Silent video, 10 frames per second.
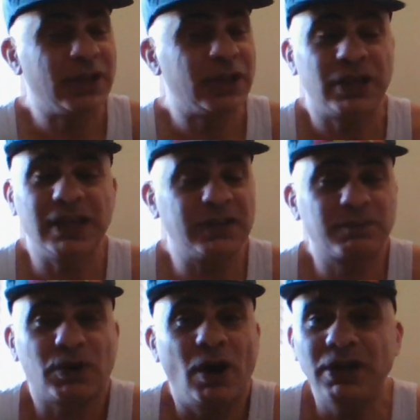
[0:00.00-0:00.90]
It's
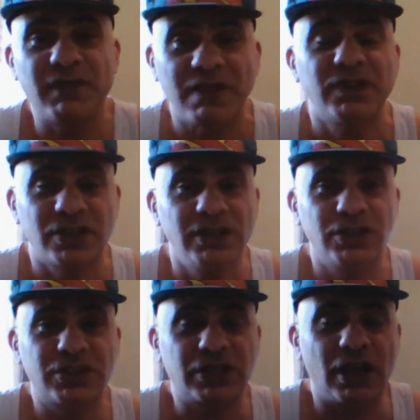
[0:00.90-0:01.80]
kind of
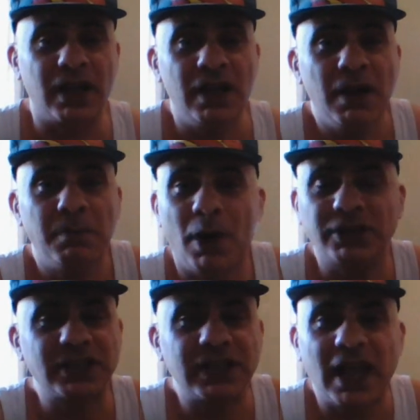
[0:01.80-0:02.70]
evidence that
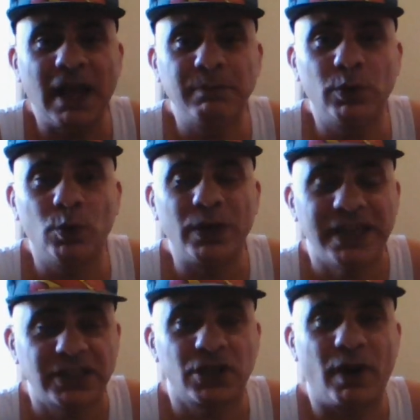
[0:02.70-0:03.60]
Martin Campbell
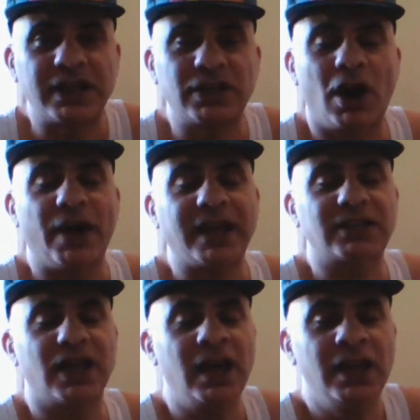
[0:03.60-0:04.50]
is a great
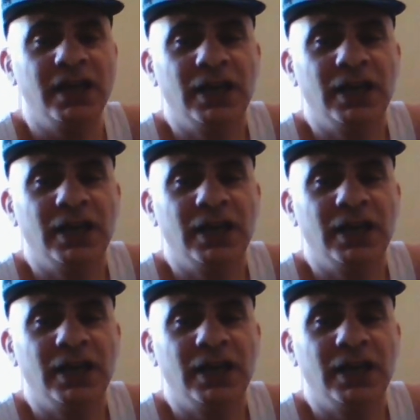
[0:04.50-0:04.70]
director.